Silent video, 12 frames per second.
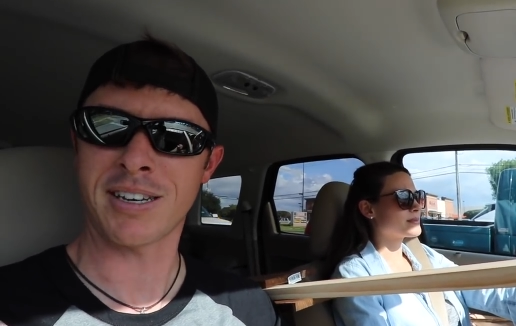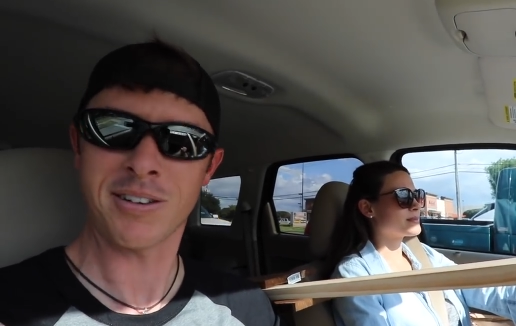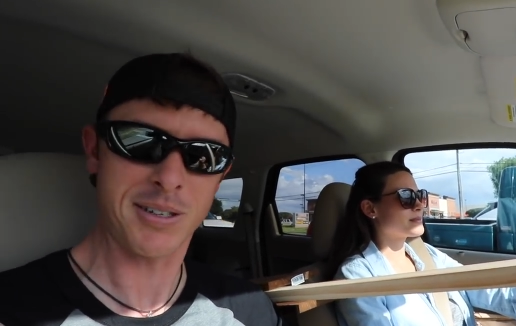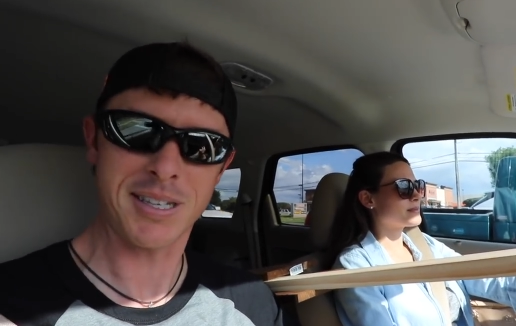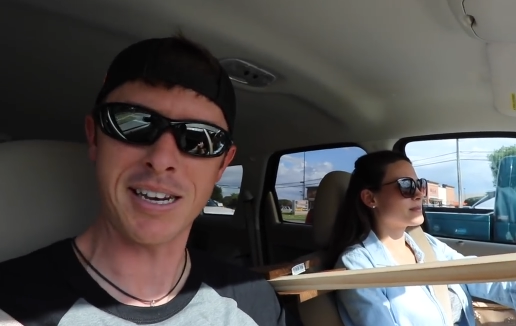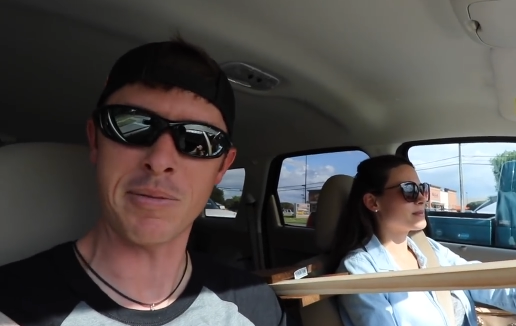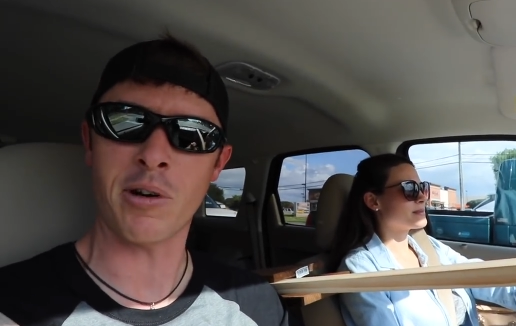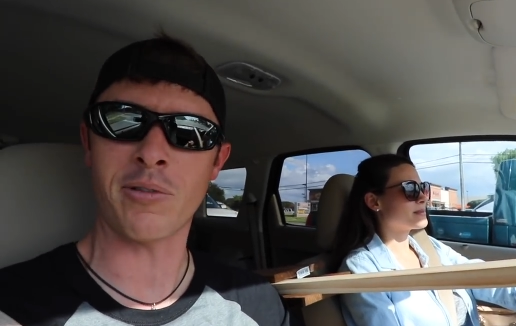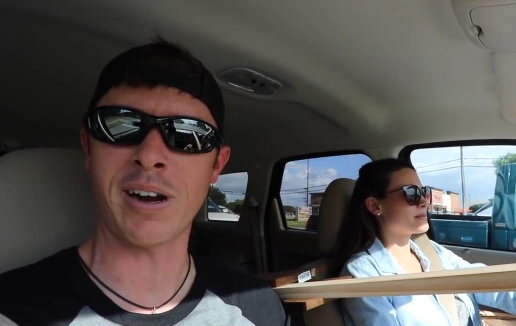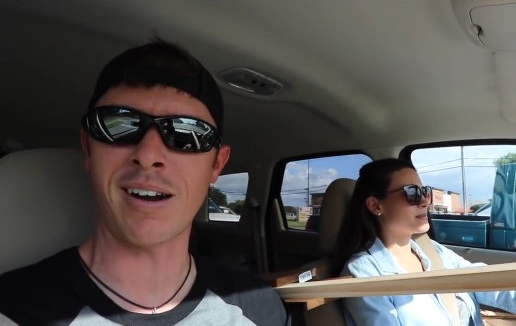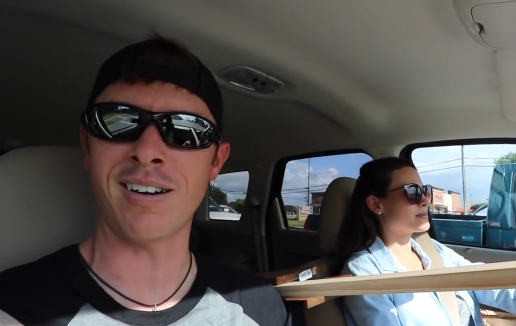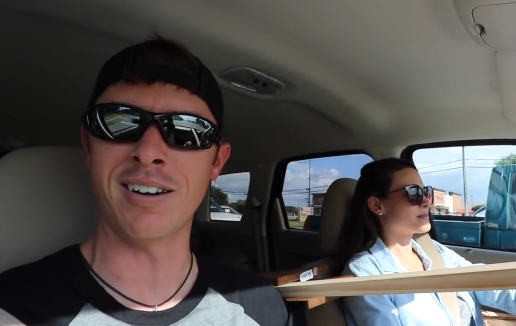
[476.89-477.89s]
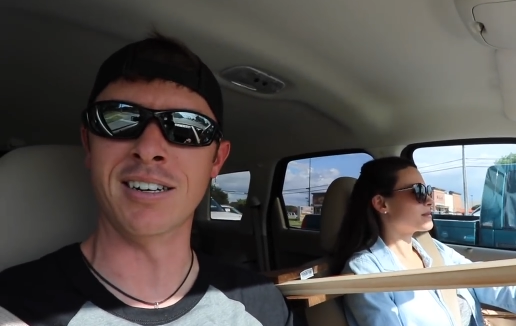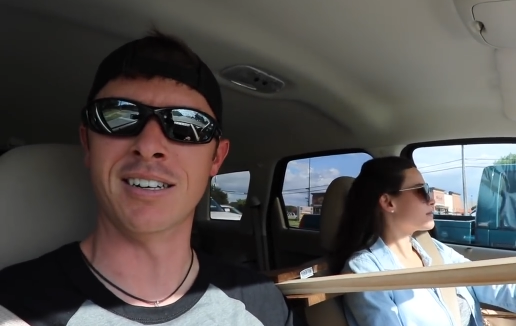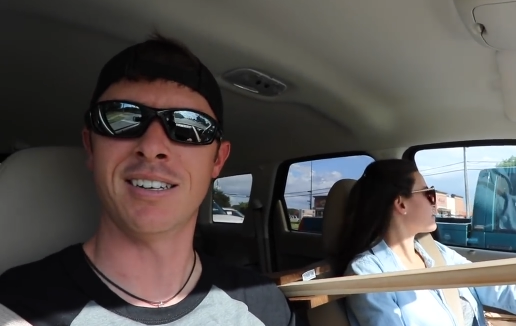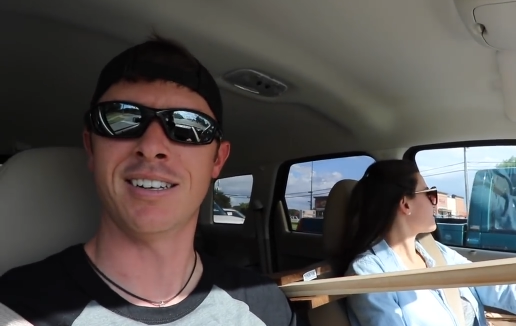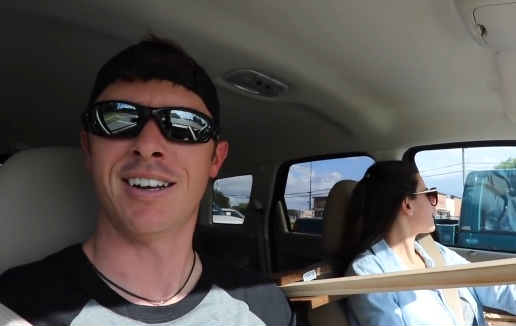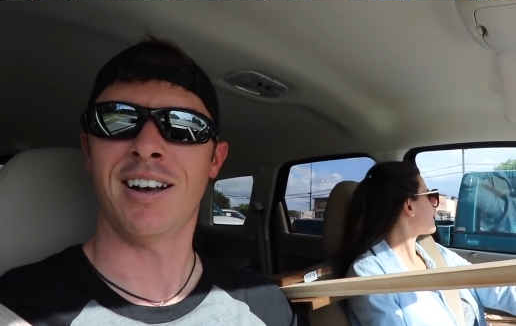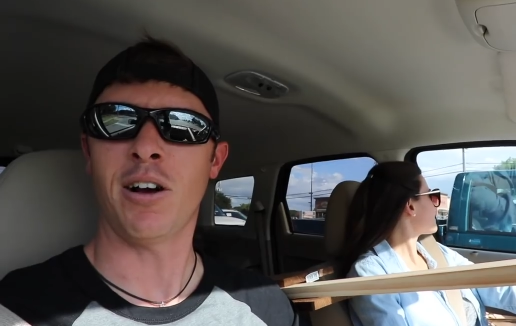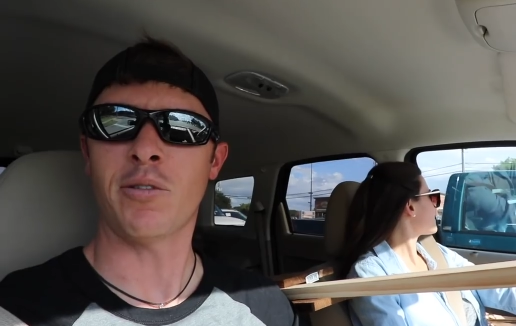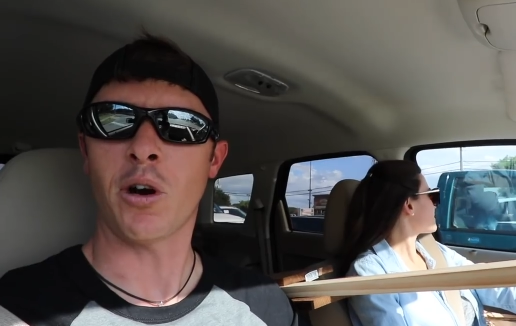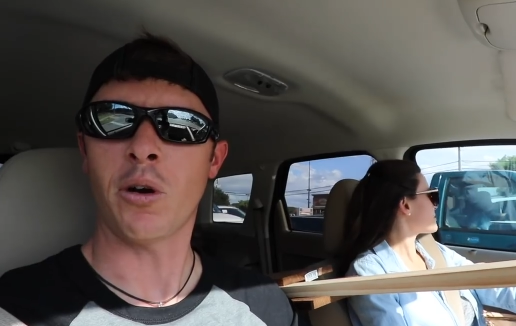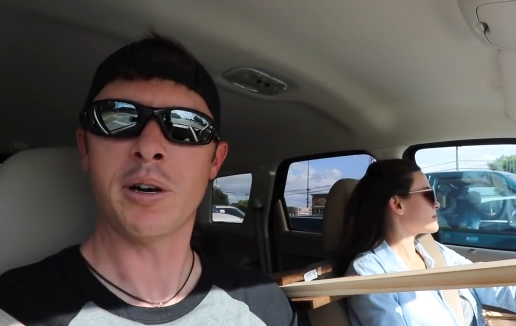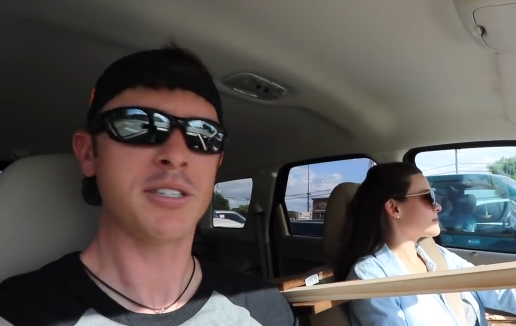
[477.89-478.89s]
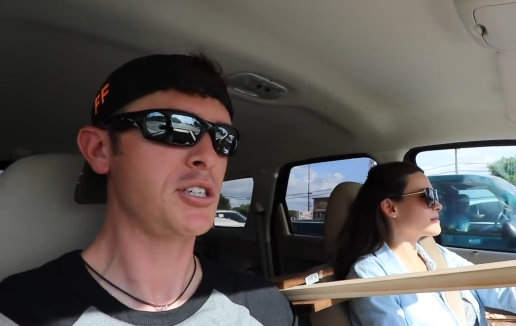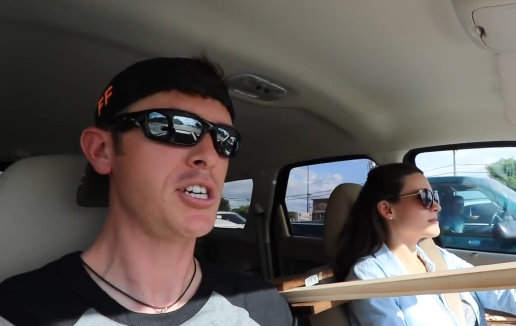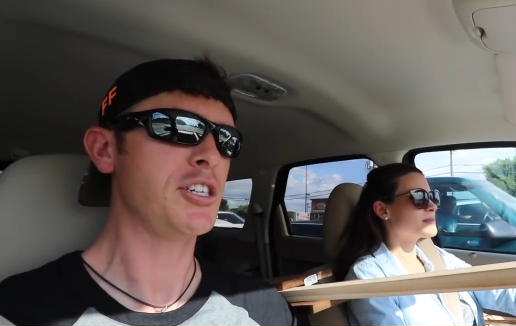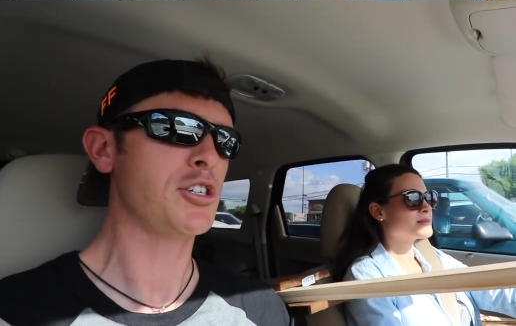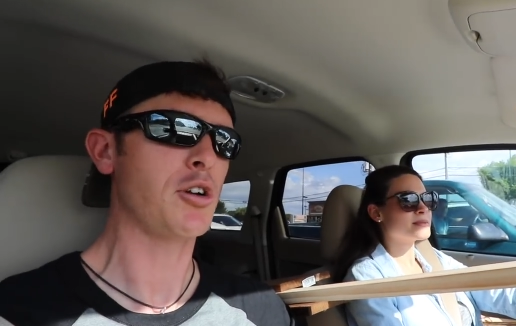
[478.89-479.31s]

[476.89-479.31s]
Speaker 1: You can see him over here, over OSG's